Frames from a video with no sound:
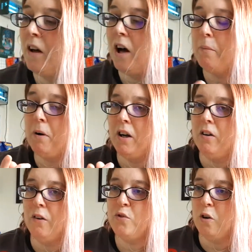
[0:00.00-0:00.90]
I buy a lot
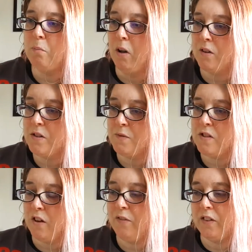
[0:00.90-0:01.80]
of job lots of
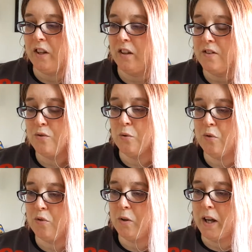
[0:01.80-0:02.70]
stuff and then I sort
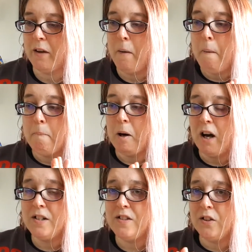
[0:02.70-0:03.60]
through it, but
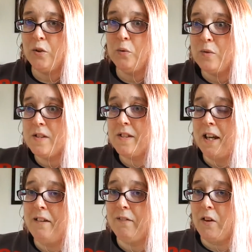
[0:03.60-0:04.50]
I do
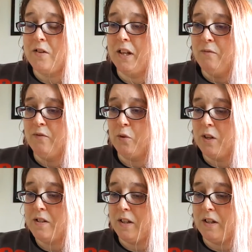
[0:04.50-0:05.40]
save those
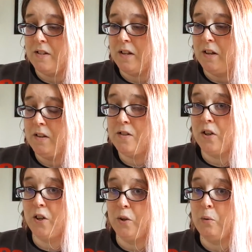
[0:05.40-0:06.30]
invoices
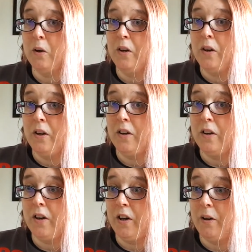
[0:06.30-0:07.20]
to
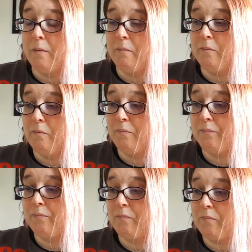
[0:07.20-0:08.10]
so
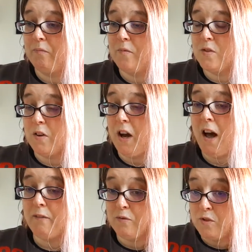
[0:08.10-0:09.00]
I
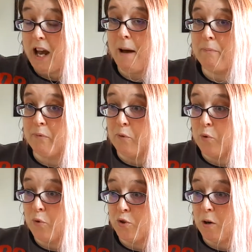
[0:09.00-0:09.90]
have a tab of
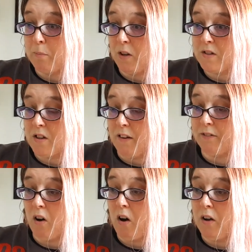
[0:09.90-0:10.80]
all the job lots that I've
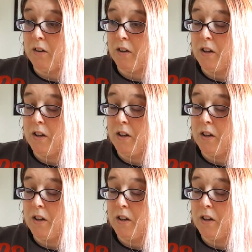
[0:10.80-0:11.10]
got,